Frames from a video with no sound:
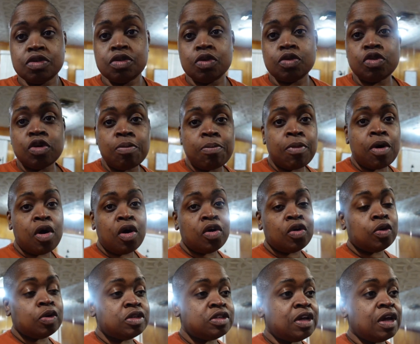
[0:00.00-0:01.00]
So
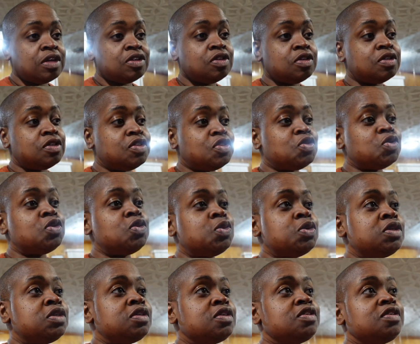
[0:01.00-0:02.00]
tomorrow is actually three
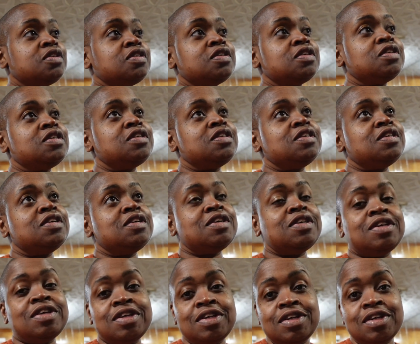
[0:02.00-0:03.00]
weeks.
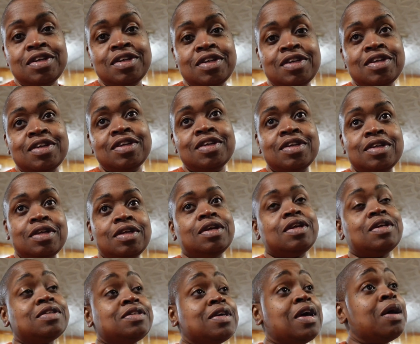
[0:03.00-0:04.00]

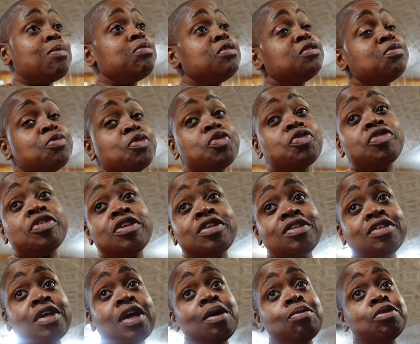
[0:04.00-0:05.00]
Yeah, time is
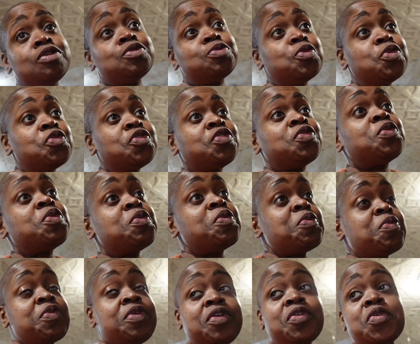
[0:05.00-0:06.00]
moving. Time is moving.
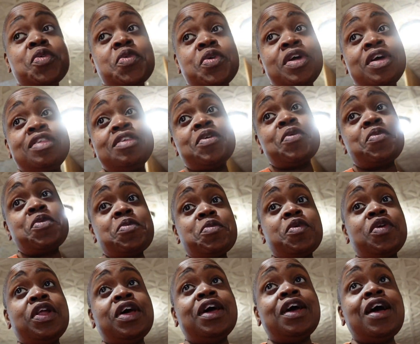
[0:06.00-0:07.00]
You know, when I tell
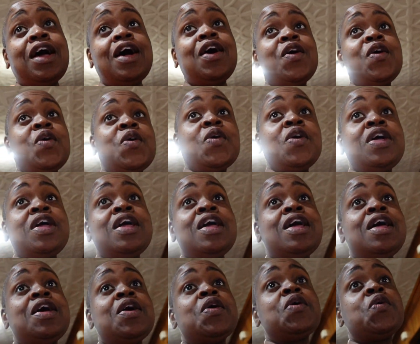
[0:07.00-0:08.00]
people like how,
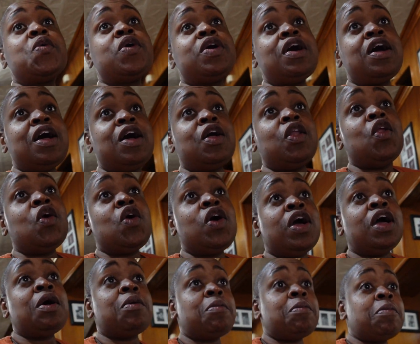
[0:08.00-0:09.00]
how
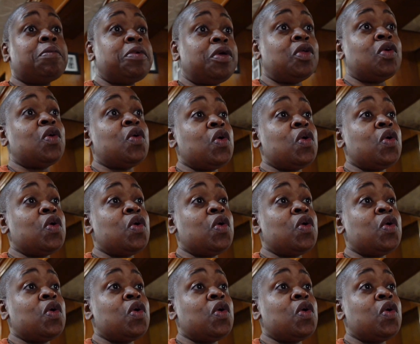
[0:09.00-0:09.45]
long I'm, you know,